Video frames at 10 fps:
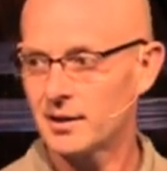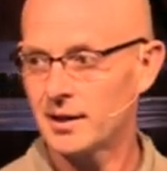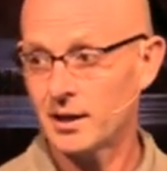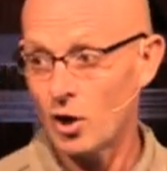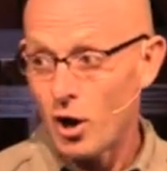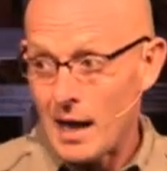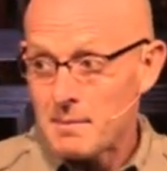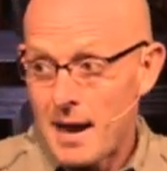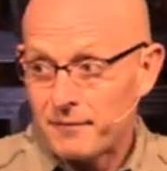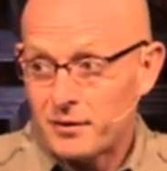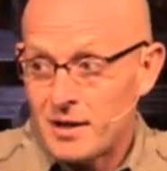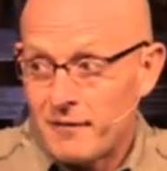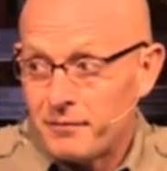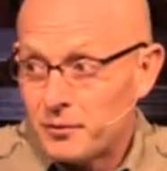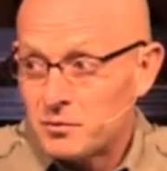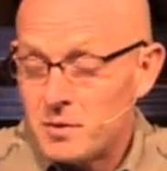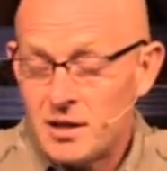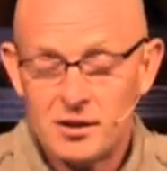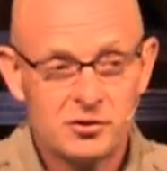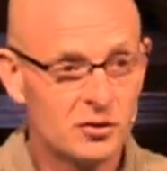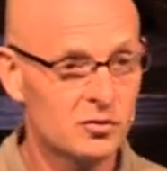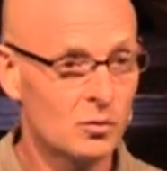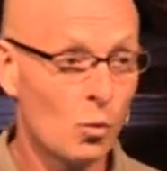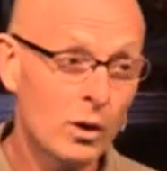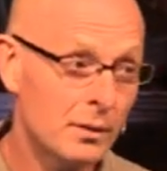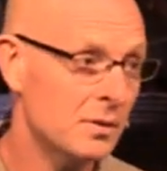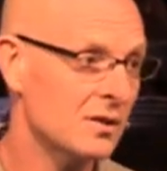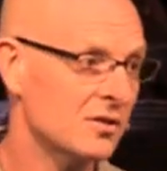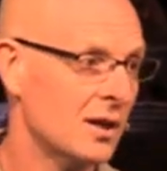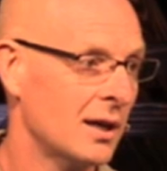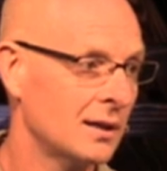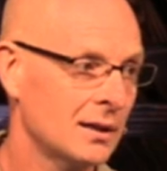And all I'm after in that first meeting is just one of them to say,